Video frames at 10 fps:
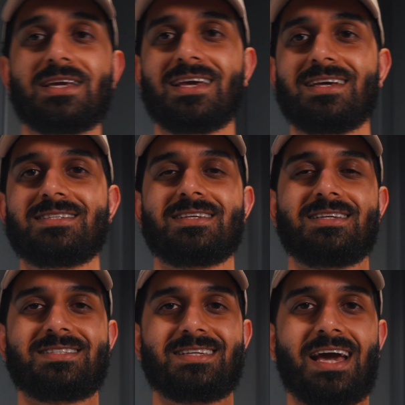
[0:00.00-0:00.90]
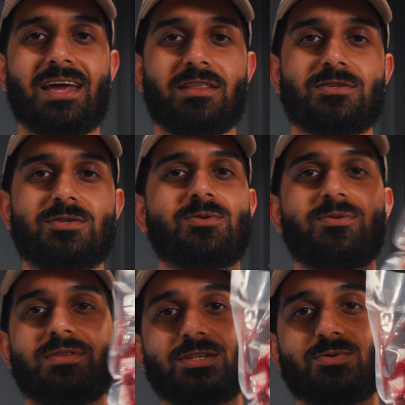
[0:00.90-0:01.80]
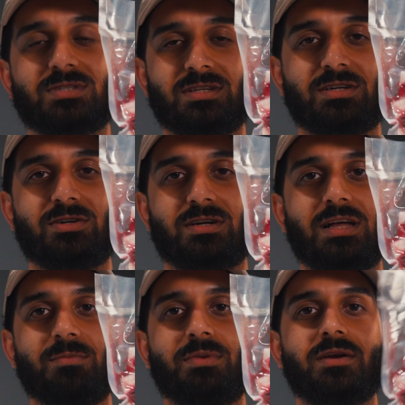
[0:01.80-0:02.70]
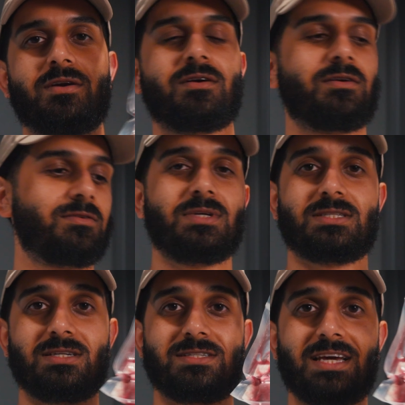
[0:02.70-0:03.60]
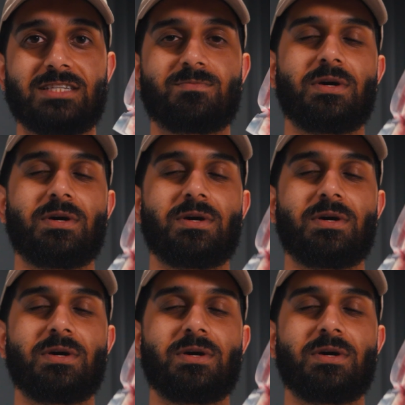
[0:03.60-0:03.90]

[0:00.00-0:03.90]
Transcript: guess is out of the 2, this one's gonna cook a lot better. It's gonna taste